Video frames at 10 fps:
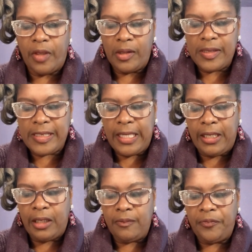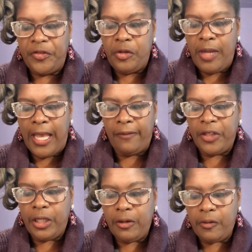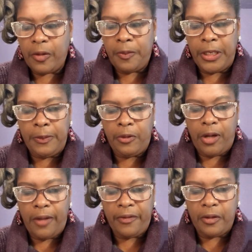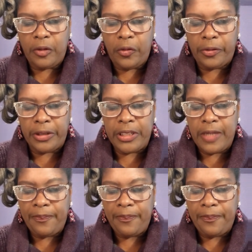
saying, You have killed the people of the Lord.